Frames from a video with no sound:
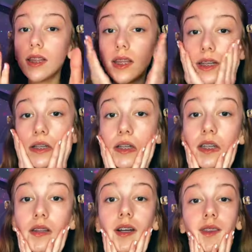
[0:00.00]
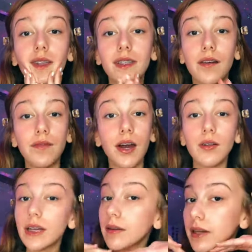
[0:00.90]
Literally, look at this stuff,
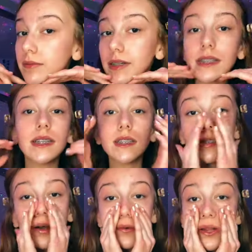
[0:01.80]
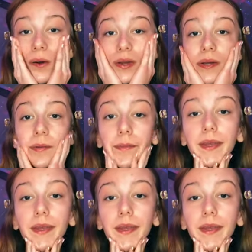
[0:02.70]
though. Like, it makes my skin so glowy.